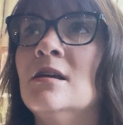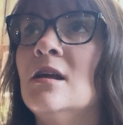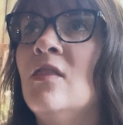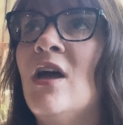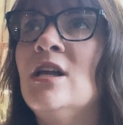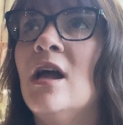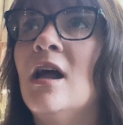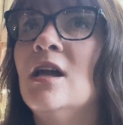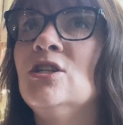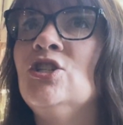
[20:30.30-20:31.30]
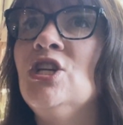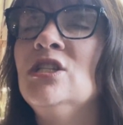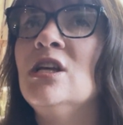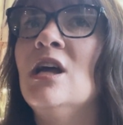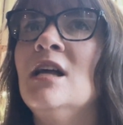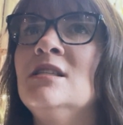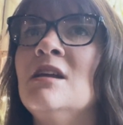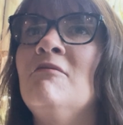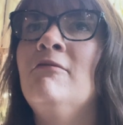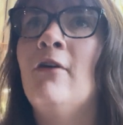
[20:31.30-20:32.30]
that she's as
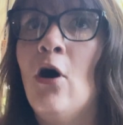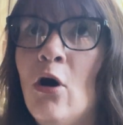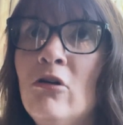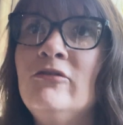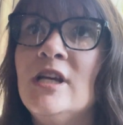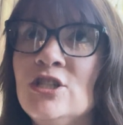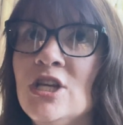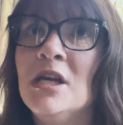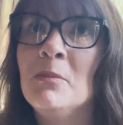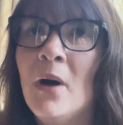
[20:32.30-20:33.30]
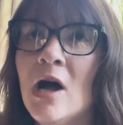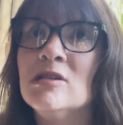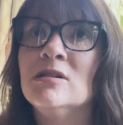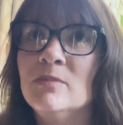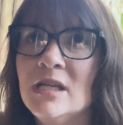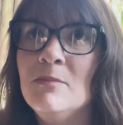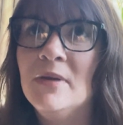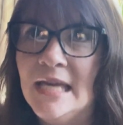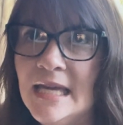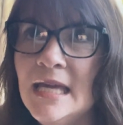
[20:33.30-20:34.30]
involved as she can possibly
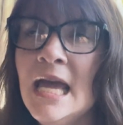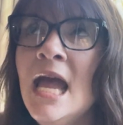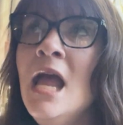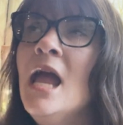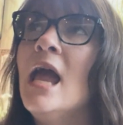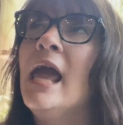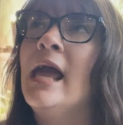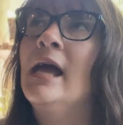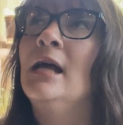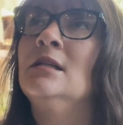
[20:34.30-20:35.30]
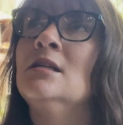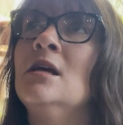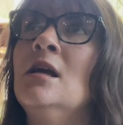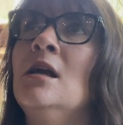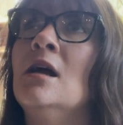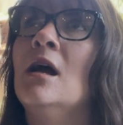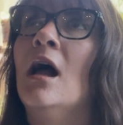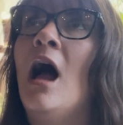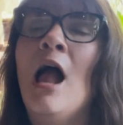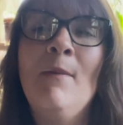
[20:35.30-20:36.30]
be. And
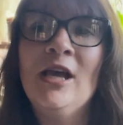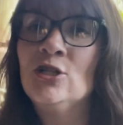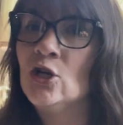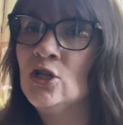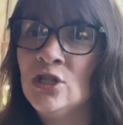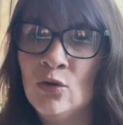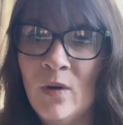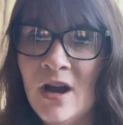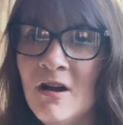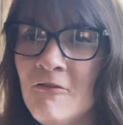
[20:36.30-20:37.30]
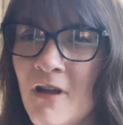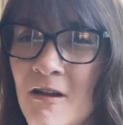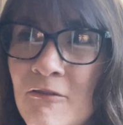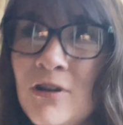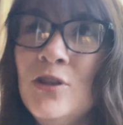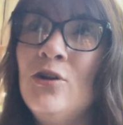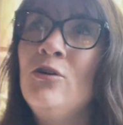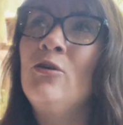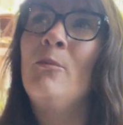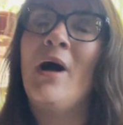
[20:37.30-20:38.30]
I make sure she's aware of every
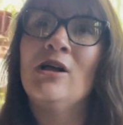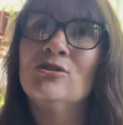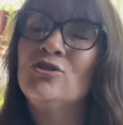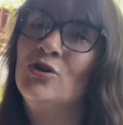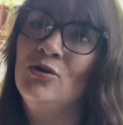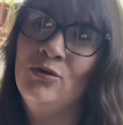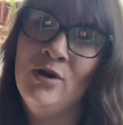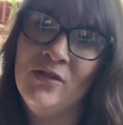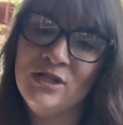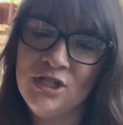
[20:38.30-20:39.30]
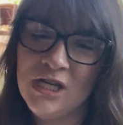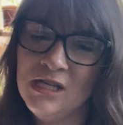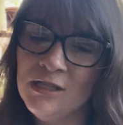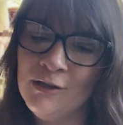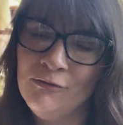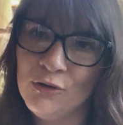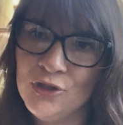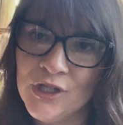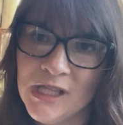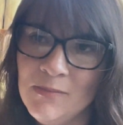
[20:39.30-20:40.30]
little milestone that she is
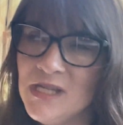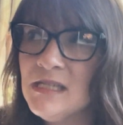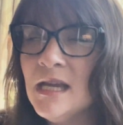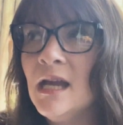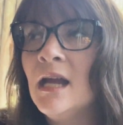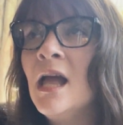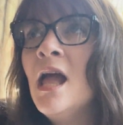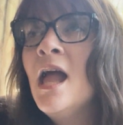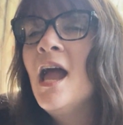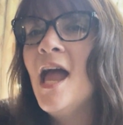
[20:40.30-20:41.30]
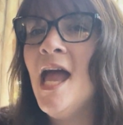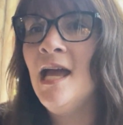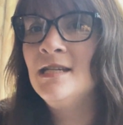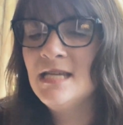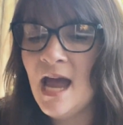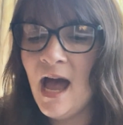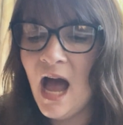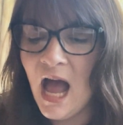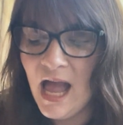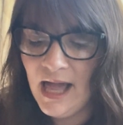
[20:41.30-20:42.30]
unfortunately missing. And yeah,
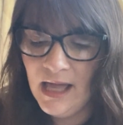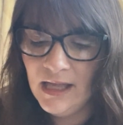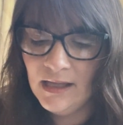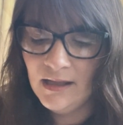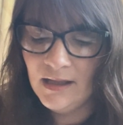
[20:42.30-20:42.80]
I